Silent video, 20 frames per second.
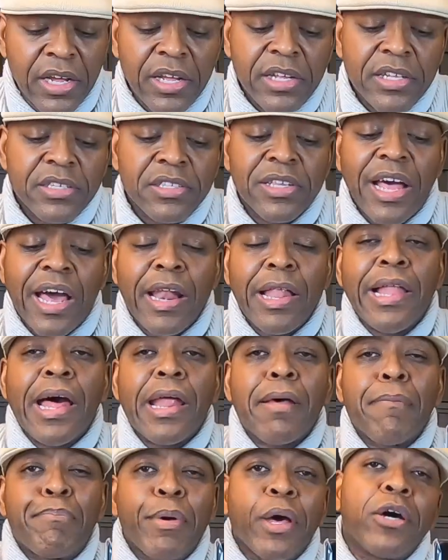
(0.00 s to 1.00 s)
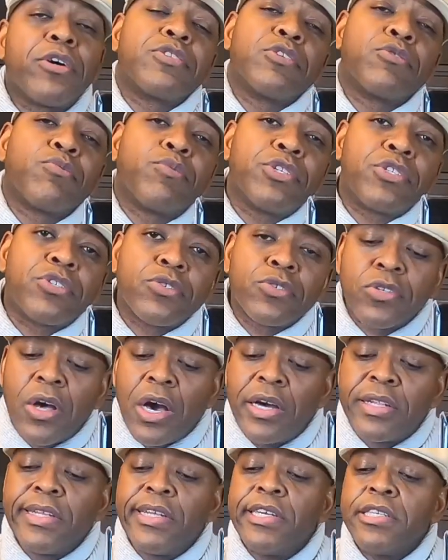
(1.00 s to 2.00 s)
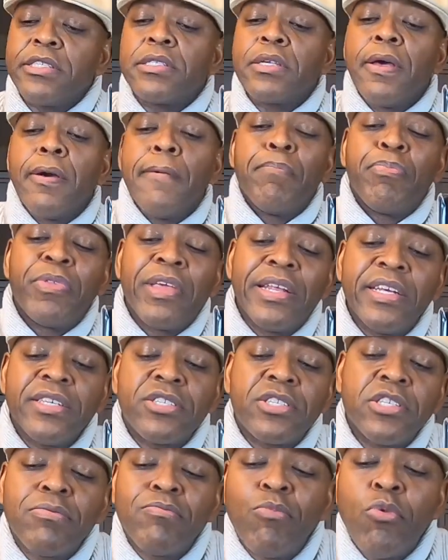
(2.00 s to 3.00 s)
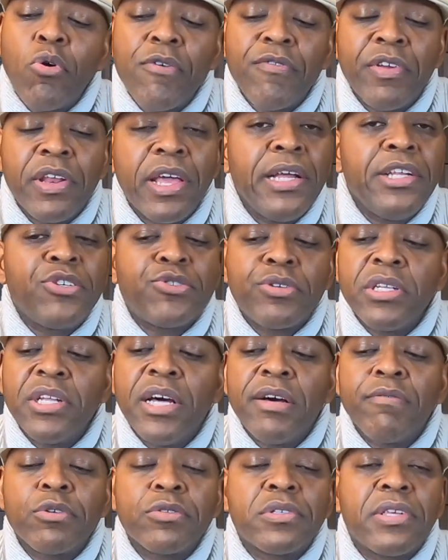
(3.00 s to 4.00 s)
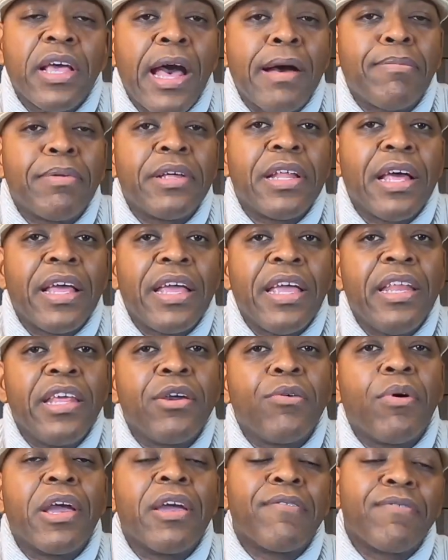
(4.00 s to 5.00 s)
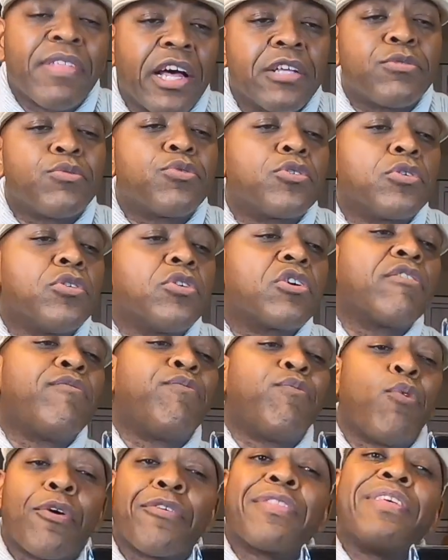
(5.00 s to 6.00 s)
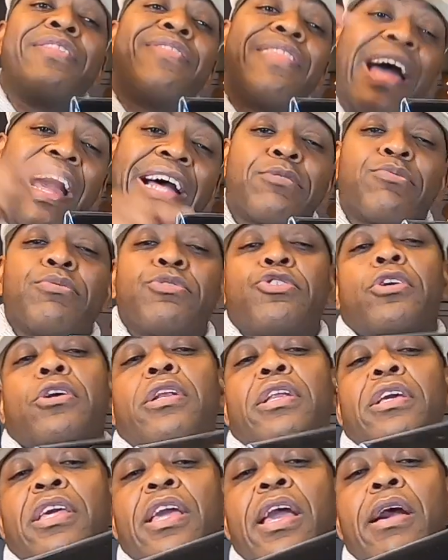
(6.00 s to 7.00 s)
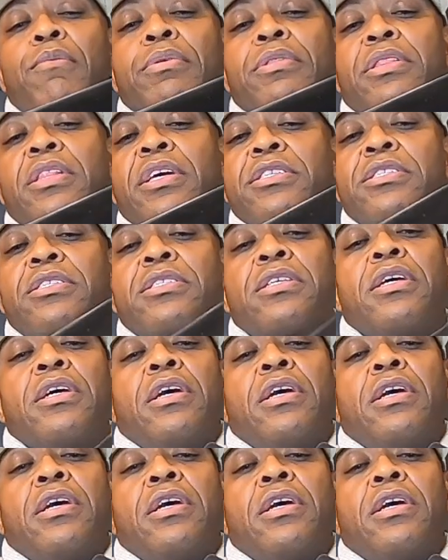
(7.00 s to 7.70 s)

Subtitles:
There's not a lot of bells and whistles on this. And this is more of an entry-level tablet anyway. If that's what you're looking for, then that's what you're gonna get with this.